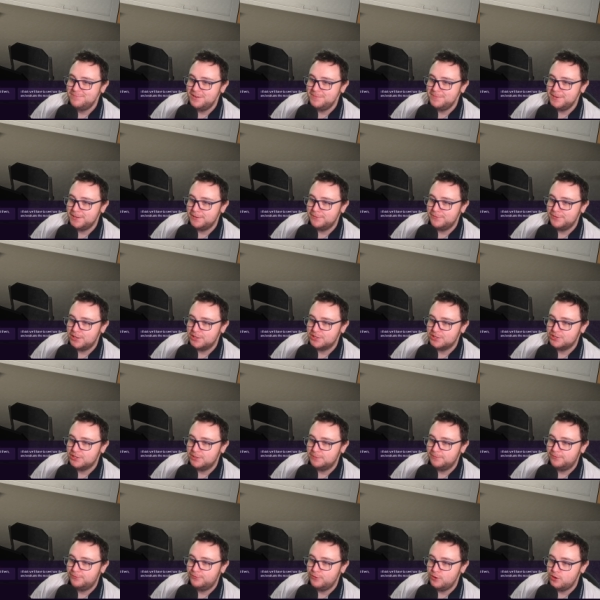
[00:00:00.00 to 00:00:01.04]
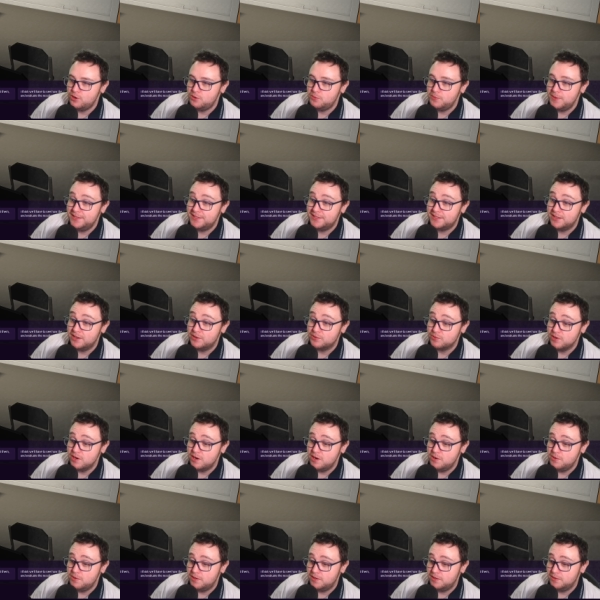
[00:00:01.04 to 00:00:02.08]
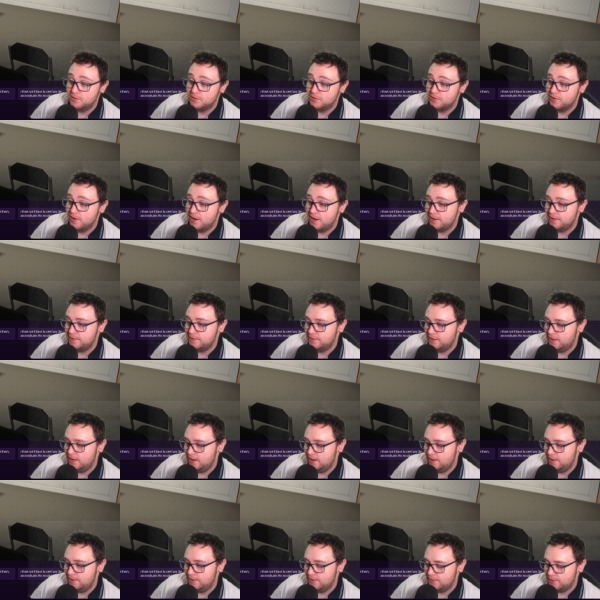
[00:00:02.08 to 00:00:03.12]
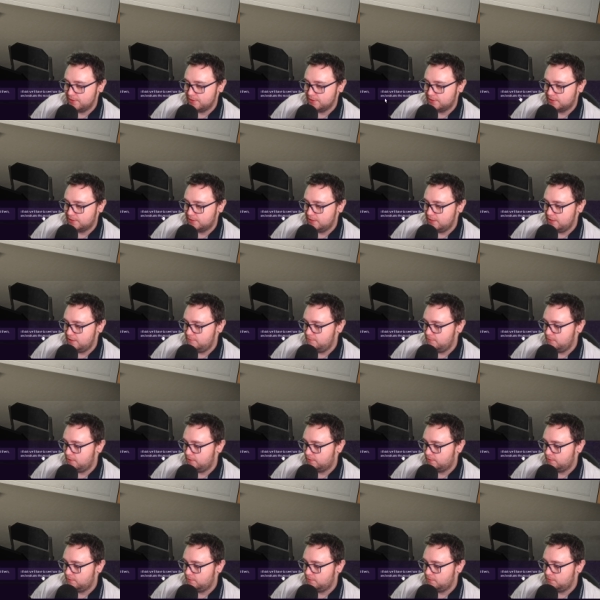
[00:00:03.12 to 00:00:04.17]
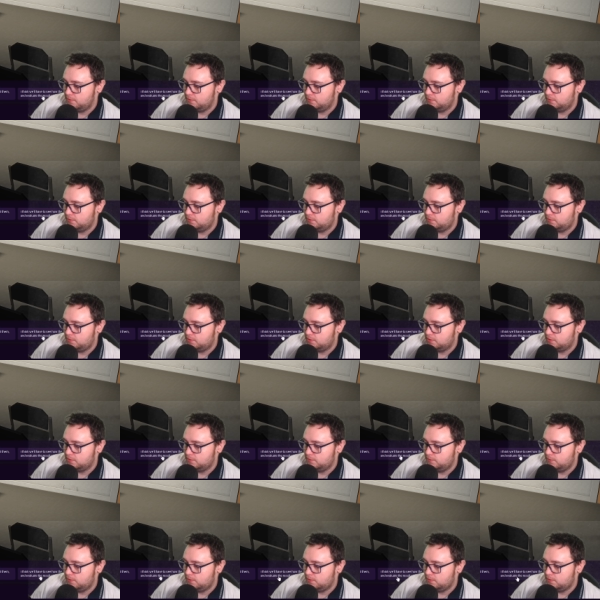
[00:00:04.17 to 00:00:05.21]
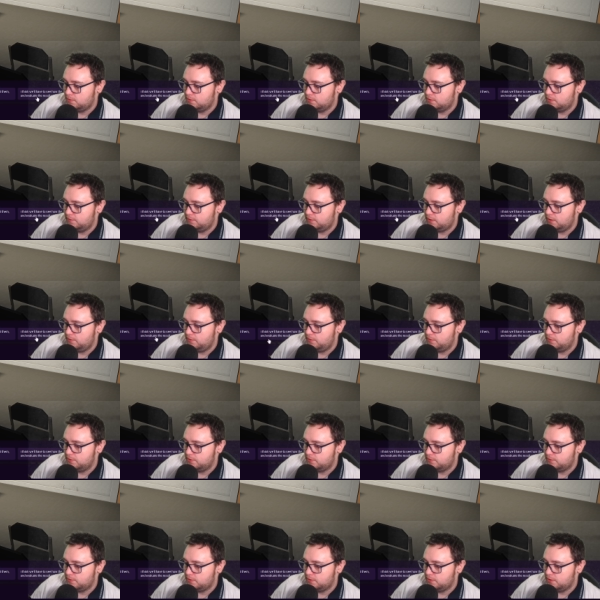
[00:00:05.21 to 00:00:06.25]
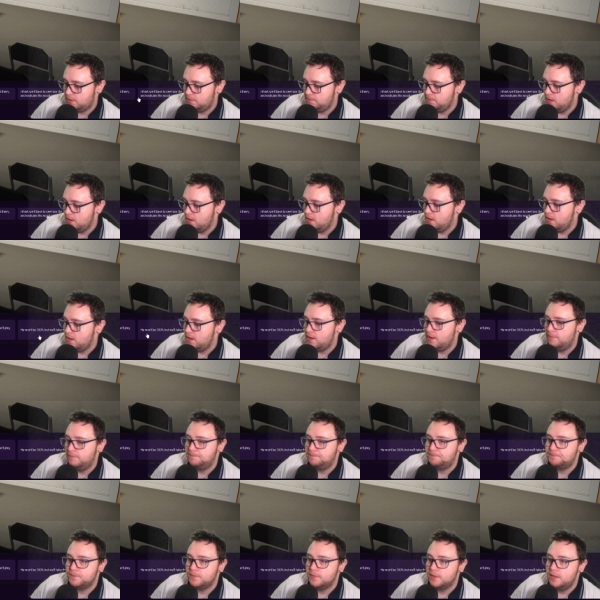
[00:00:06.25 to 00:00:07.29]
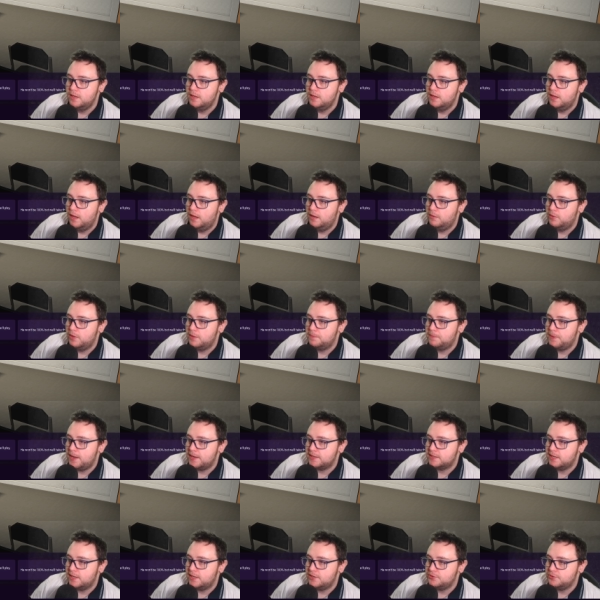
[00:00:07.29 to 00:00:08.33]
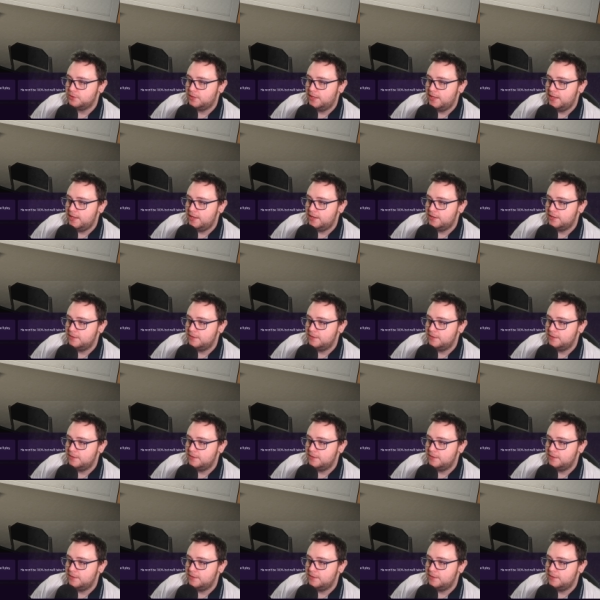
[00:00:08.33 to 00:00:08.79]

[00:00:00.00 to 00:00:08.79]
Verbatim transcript: Birmingham have notched up four wins in a row. Oh, great. Uh, they're a good team. I think Sean Falls and evaluate result full time. Yeah. Uh, with a packed schedule ahead,